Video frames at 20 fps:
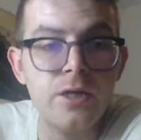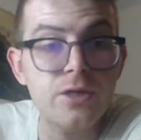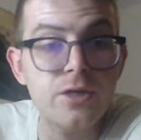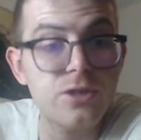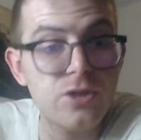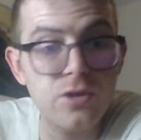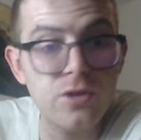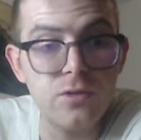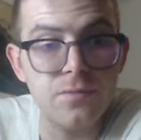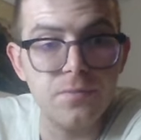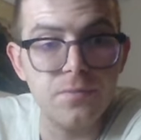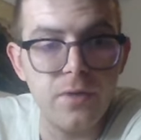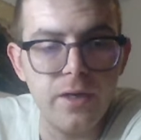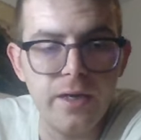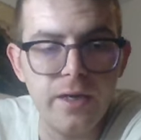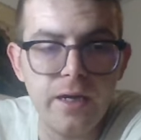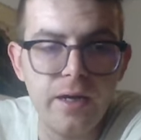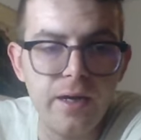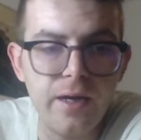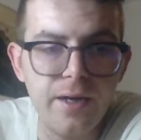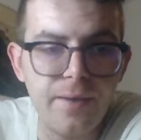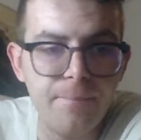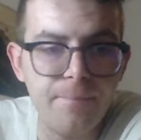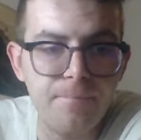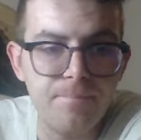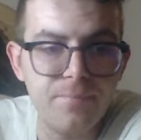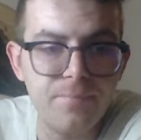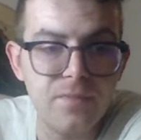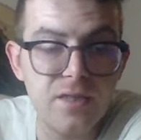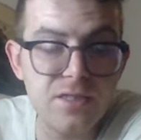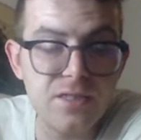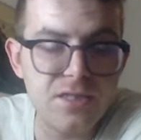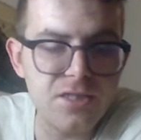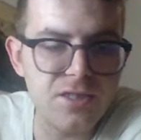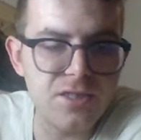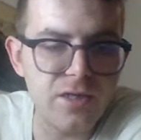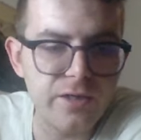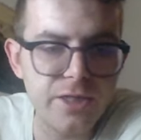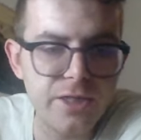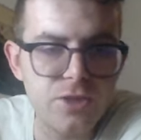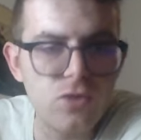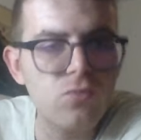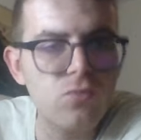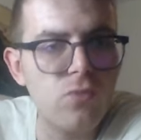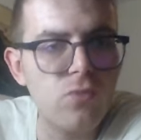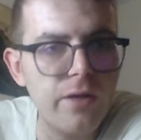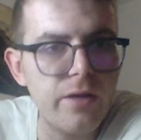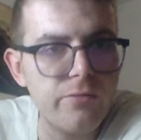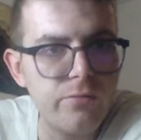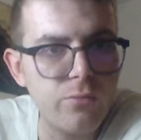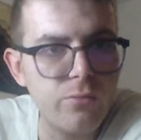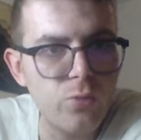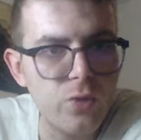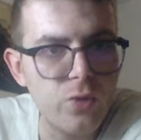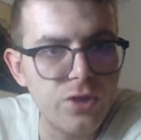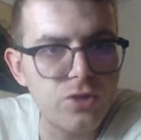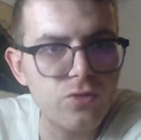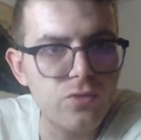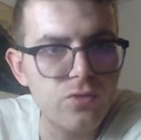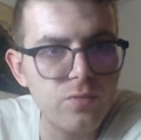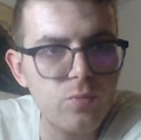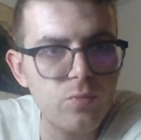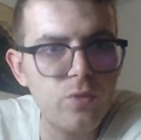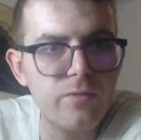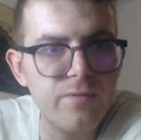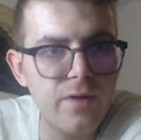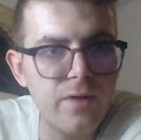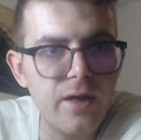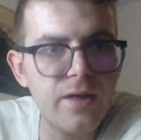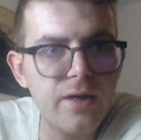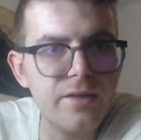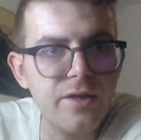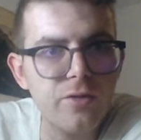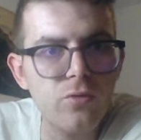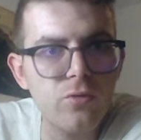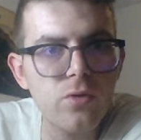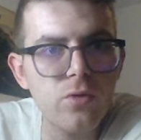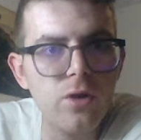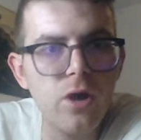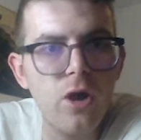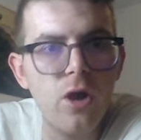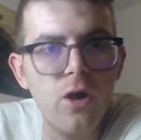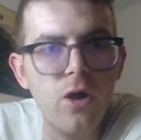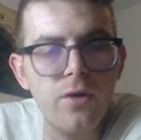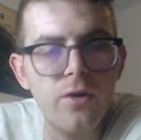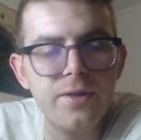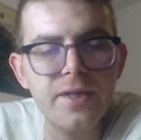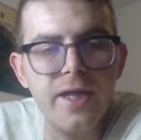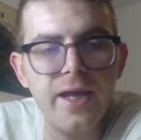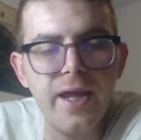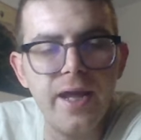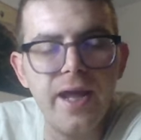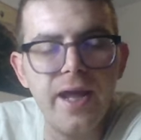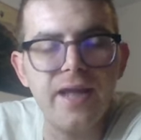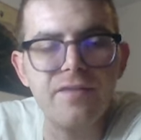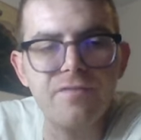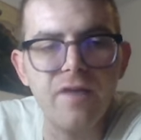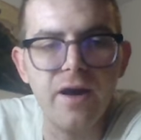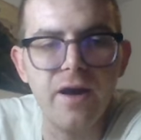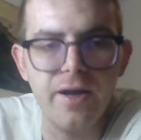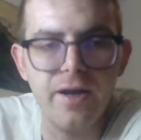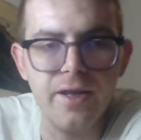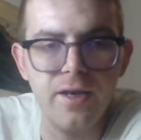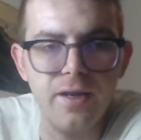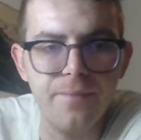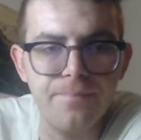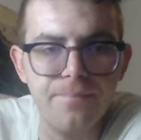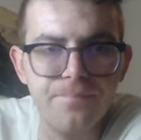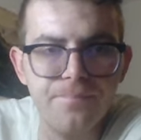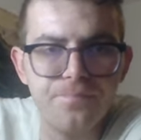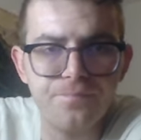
So this is the reason why we should move the rook on the a file.